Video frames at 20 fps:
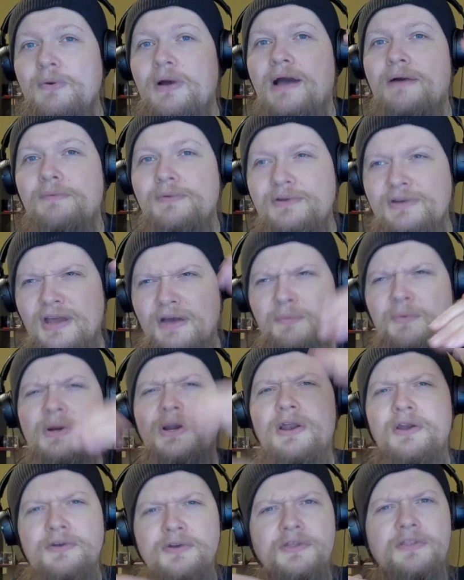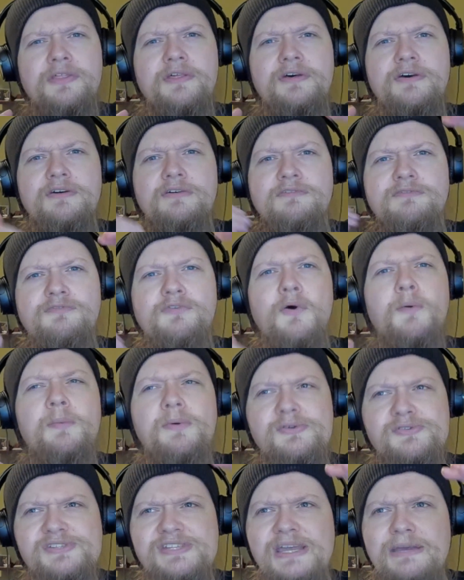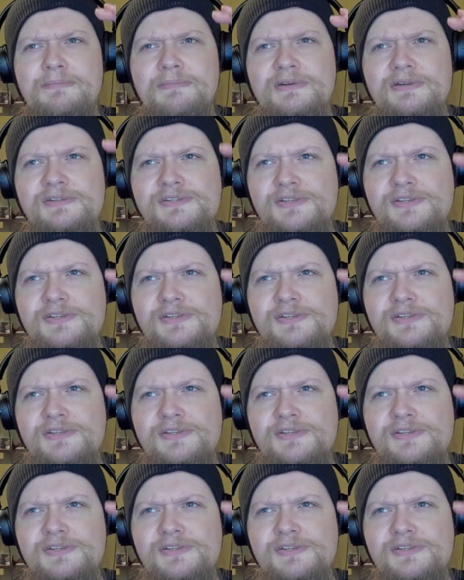I want another formal statement.